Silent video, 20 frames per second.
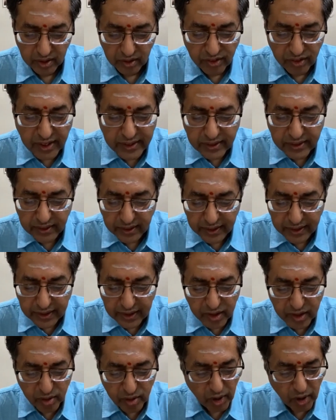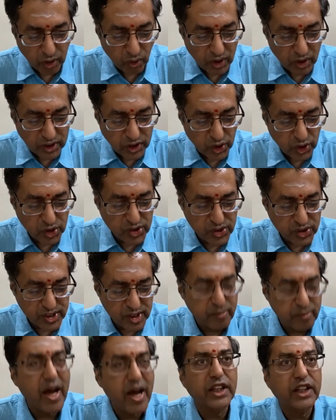Finally, Bhagavan took
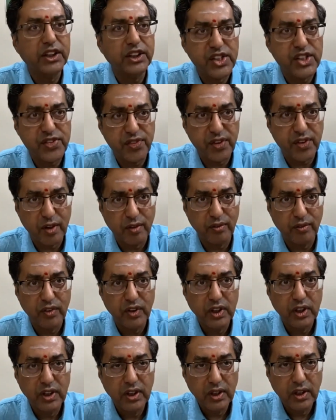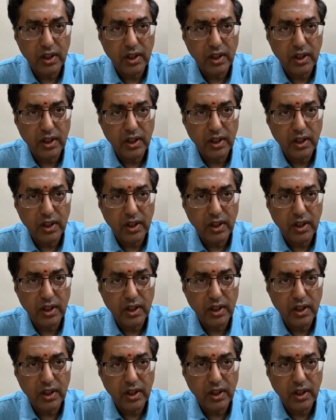some ashes from